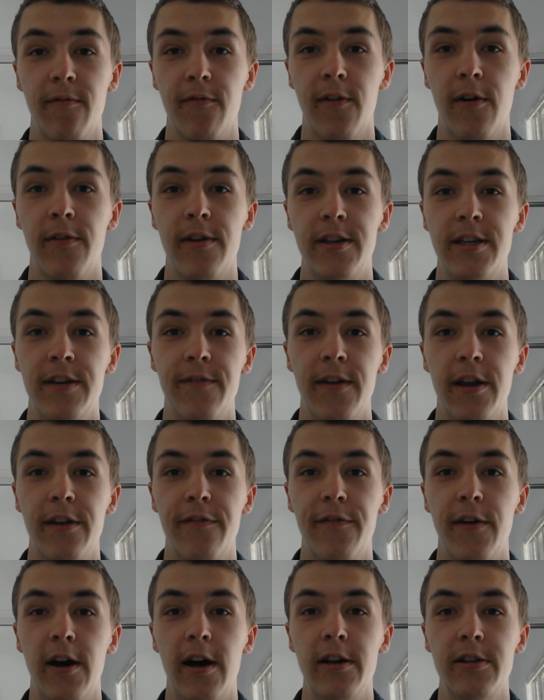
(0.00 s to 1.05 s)
obviously very
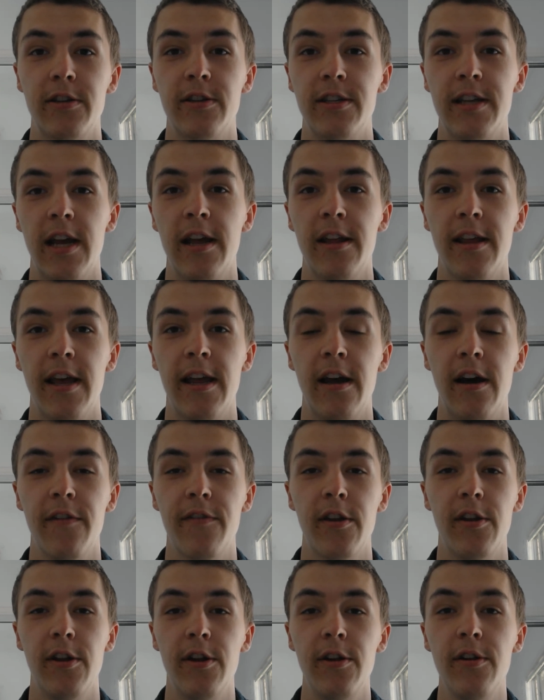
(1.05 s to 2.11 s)
fast on Saturday
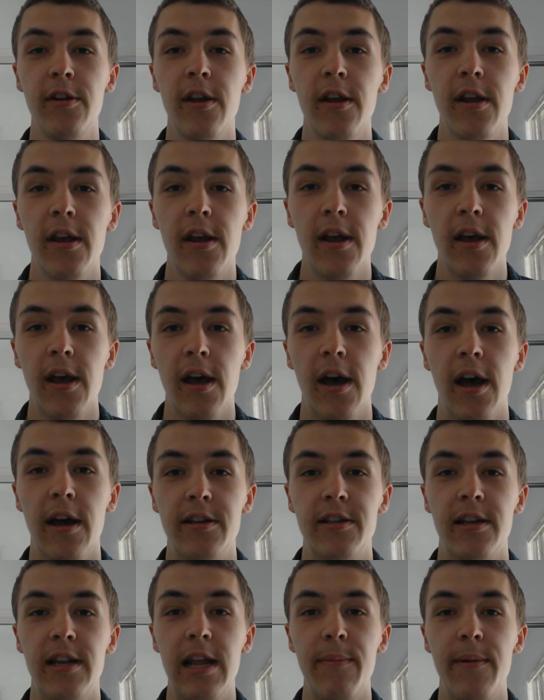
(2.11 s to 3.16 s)
afternoon.
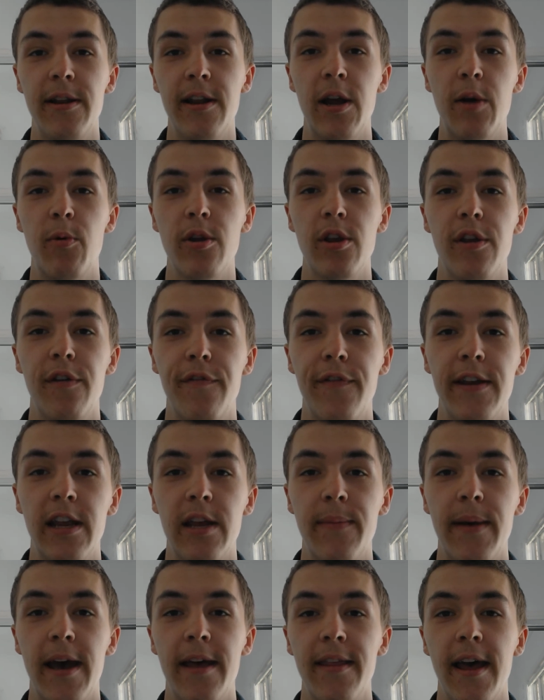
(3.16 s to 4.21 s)
So let me know what you think
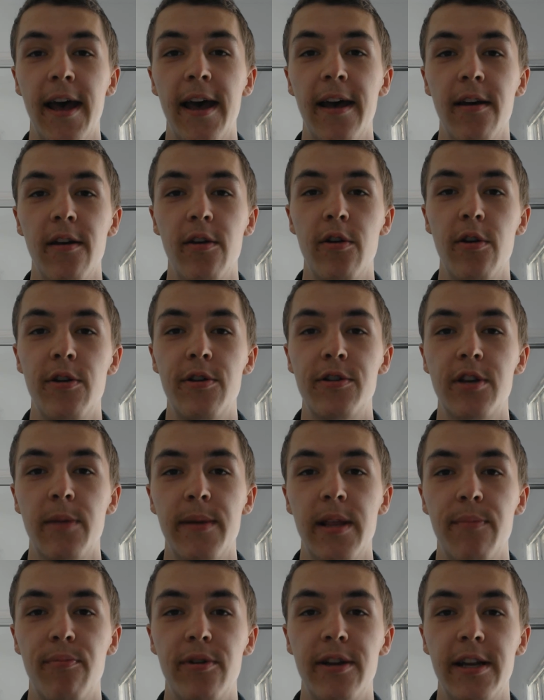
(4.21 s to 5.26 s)
about that, who's going
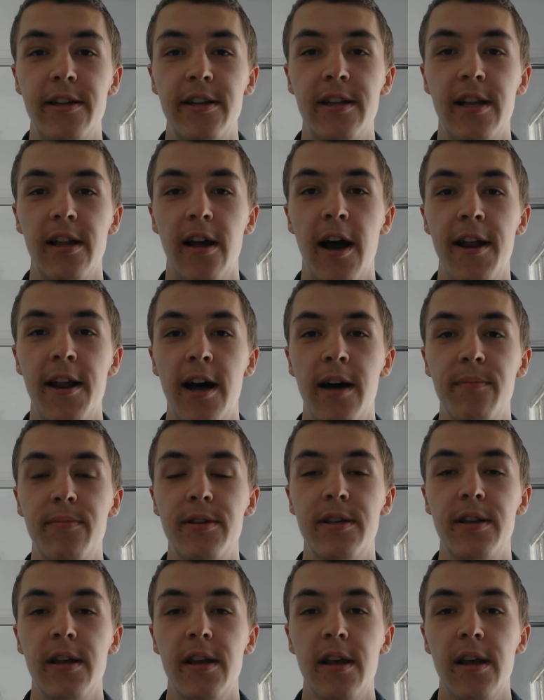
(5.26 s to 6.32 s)
to be the predicted
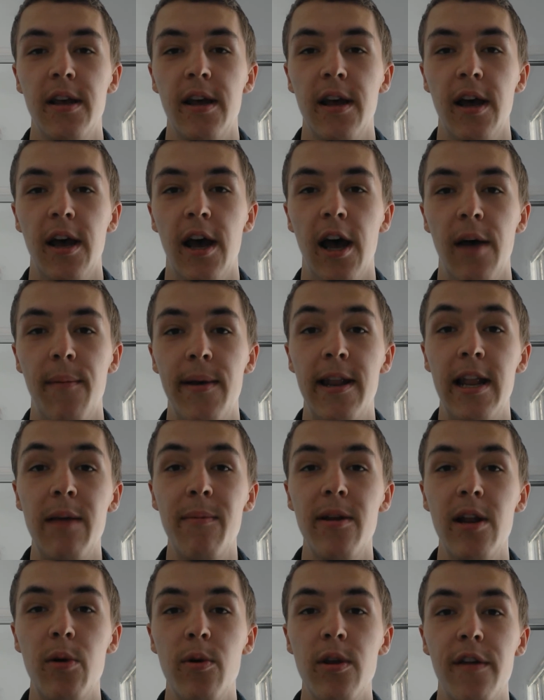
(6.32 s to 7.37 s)
lineups, and let
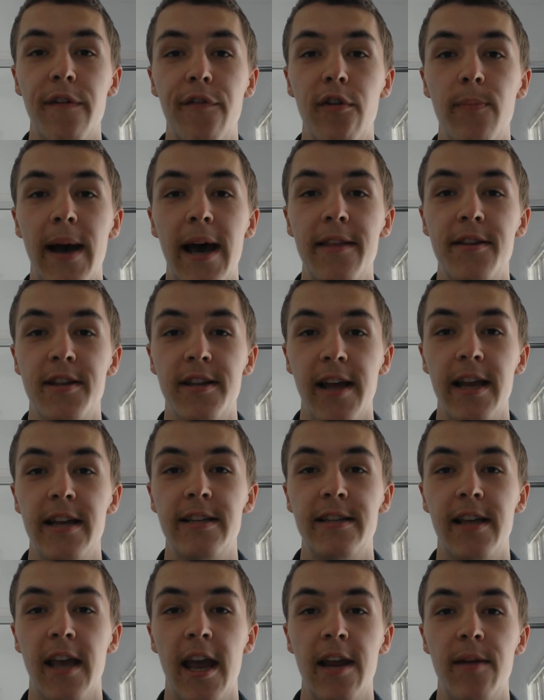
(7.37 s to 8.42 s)
me know what you thought about
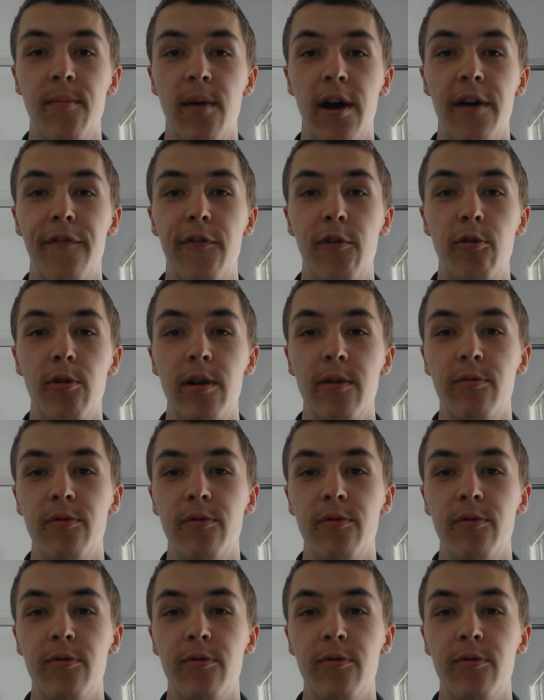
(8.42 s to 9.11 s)
today's game. I thought it